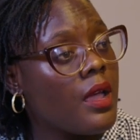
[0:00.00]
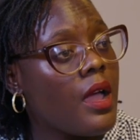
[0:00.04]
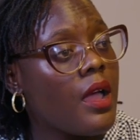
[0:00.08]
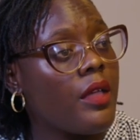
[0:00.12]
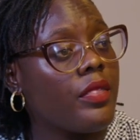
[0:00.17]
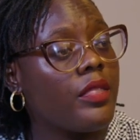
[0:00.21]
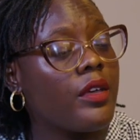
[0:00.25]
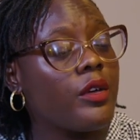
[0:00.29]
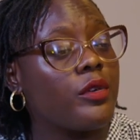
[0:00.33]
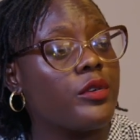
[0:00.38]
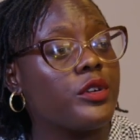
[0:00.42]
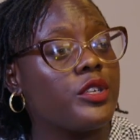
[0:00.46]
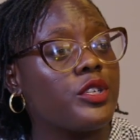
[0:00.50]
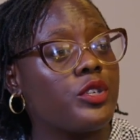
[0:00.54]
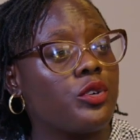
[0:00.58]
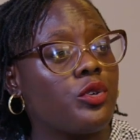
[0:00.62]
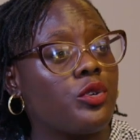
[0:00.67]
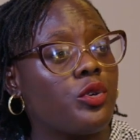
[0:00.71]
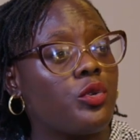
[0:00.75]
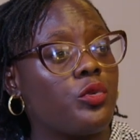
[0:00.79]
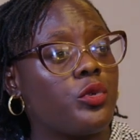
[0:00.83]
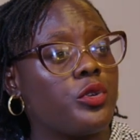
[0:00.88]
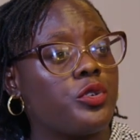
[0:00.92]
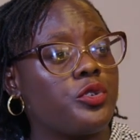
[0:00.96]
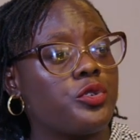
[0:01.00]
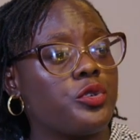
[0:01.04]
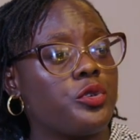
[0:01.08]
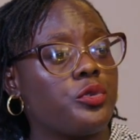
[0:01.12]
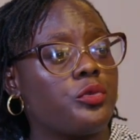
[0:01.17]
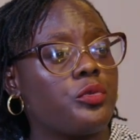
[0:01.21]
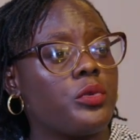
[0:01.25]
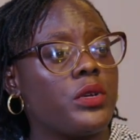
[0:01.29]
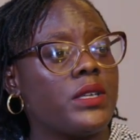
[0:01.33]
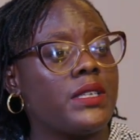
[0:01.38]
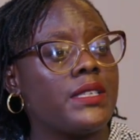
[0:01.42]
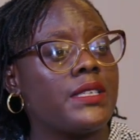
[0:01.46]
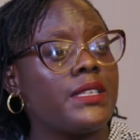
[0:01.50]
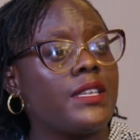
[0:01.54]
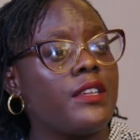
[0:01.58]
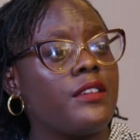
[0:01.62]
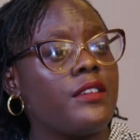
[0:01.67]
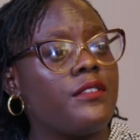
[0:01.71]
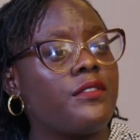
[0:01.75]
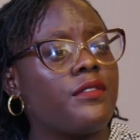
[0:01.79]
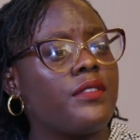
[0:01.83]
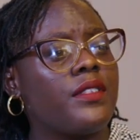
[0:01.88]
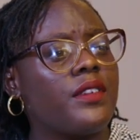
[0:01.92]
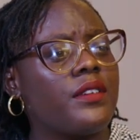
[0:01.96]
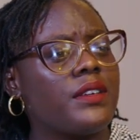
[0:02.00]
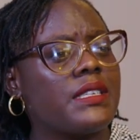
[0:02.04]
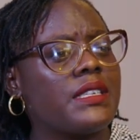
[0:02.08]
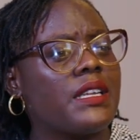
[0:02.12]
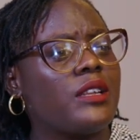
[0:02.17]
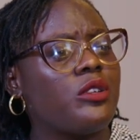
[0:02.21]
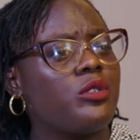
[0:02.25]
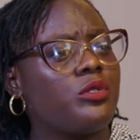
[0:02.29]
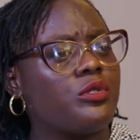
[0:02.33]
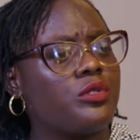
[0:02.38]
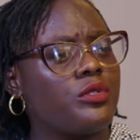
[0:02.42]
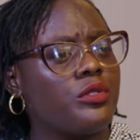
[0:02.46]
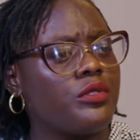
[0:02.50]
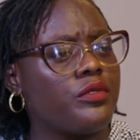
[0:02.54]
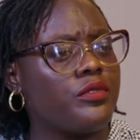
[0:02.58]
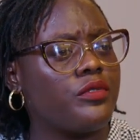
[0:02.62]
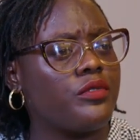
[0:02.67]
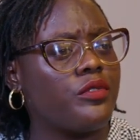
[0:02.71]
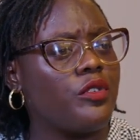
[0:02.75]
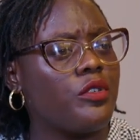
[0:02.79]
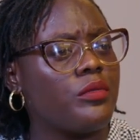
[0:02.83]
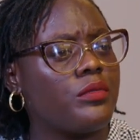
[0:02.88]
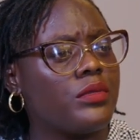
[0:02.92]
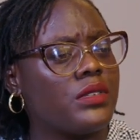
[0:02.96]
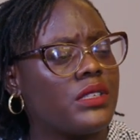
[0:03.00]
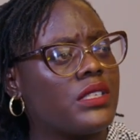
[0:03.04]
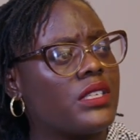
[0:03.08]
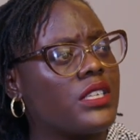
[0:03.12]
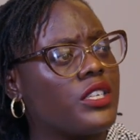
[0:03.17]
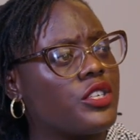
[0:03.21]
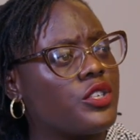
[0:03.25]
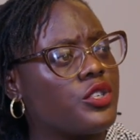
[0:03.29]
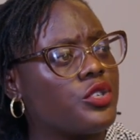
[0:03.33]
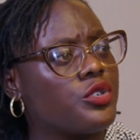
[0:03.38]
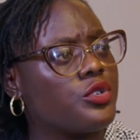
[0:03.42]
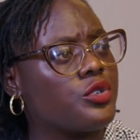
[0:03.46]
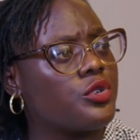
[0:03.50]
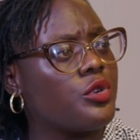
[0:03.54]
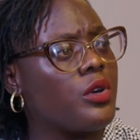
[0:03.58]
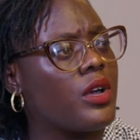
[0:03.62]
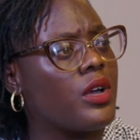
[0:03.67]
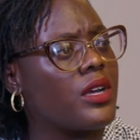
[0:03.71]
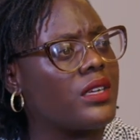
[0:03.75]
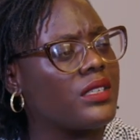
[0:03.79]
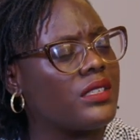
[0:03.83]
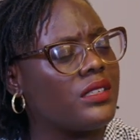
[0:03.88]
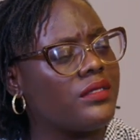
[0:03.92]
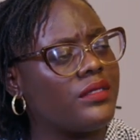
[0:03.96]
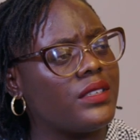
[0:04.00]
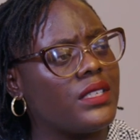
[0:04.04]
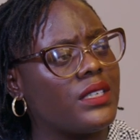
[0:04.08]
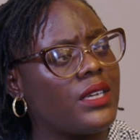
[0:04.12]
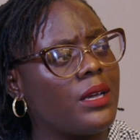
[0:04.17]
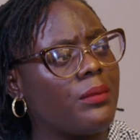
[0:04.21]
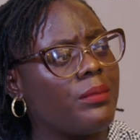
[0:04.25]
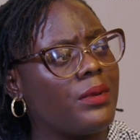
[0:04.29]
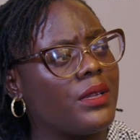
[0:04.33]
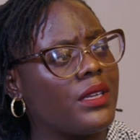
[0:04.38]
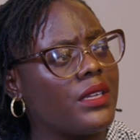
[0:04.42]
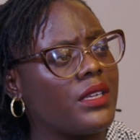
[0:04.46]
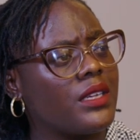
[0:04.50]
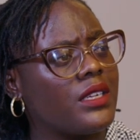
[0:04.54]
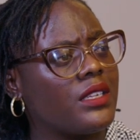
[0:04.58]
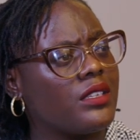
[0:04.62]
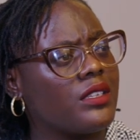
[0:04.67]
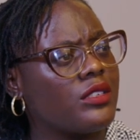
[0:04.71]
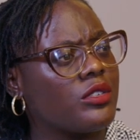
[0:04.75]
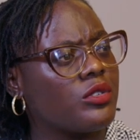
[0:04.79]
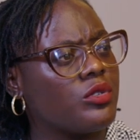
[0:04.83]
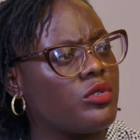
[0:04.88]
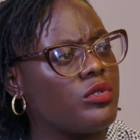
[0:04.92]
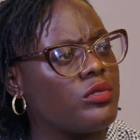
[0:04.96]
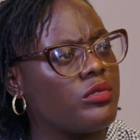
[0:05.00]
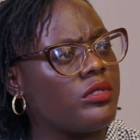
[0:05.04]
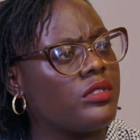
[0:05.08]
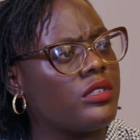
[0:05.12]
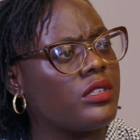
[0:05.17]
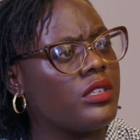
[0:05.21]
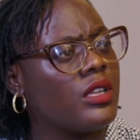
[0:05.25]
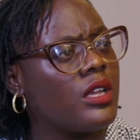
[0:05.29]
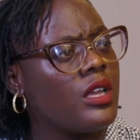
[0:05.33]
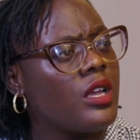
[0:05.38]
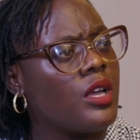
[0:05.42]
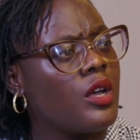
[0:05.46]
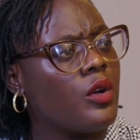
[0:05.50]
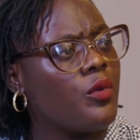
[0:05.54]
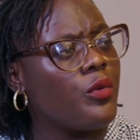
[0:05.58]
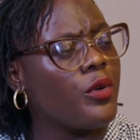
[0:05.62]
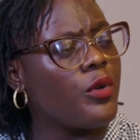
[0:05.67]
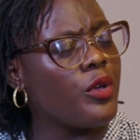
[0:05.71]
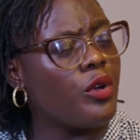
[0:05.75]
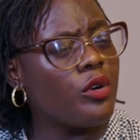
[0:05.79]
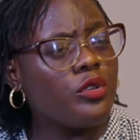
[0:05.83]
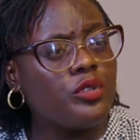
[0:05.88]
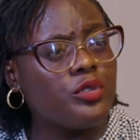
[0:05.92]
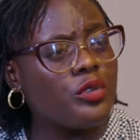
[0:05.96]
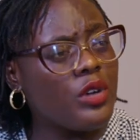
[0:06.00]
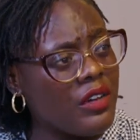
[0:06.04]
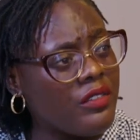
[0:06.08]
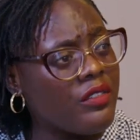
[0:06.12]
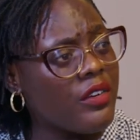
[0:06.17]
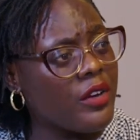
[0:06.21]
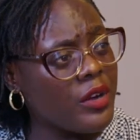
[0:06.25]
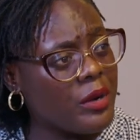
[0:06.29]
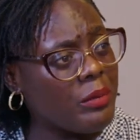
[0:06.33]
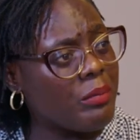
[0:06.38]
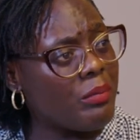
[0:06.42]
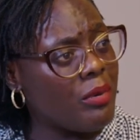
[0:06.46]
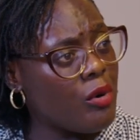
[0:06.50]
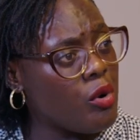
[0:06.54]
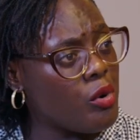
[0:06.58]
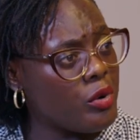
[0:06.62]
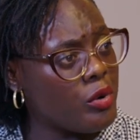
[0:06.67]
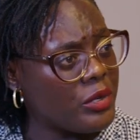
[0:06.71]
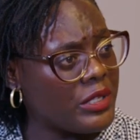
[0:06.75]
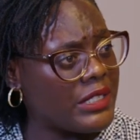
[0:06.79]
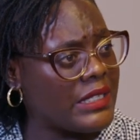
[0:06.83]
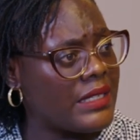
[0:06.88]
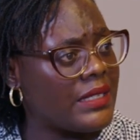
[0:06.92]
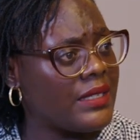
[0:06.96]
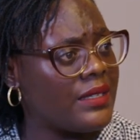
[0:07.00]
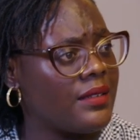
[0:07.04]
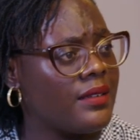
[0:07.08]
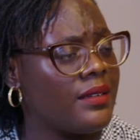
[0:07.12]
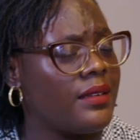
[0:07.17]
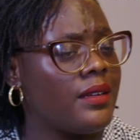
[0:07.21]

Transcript: And the critical question was, if there is a lot of homosexual activity happening in schools, we ought to have a report.